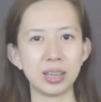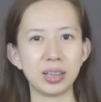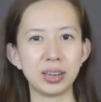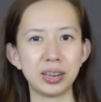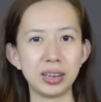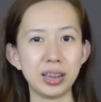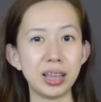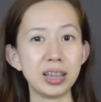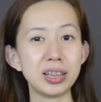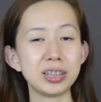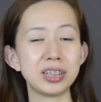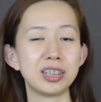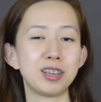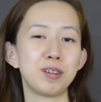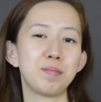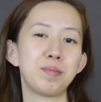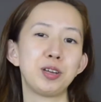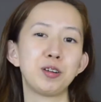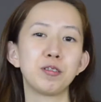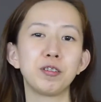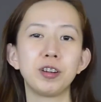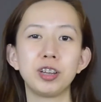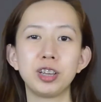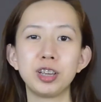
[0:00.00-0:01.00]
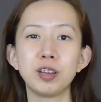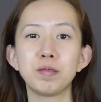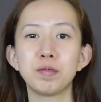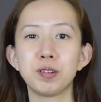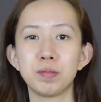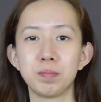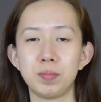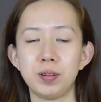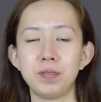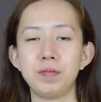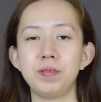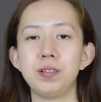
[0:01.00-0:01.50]
Next, I'll be going in
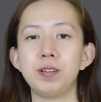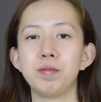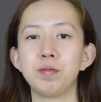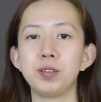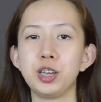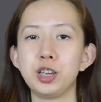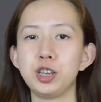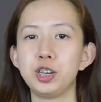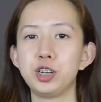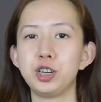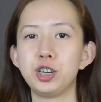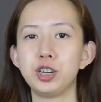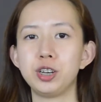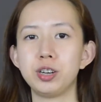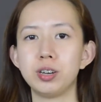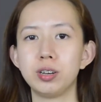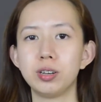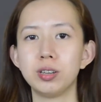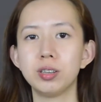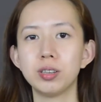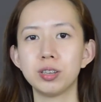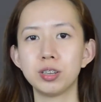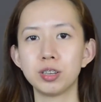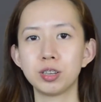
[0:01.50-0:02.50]
with my foundation.